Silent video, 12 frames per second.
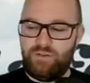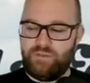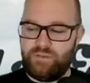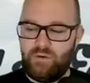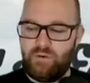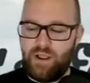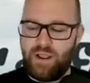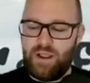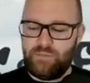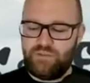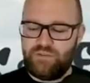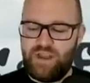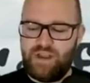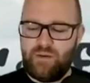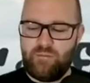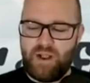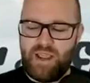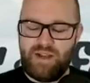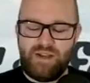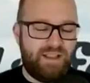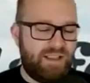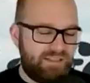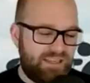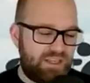So I'm standing by it.
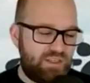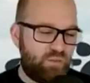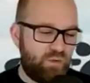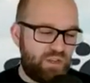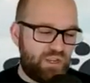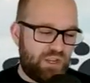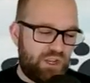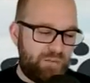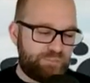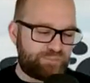Tastes pretty good.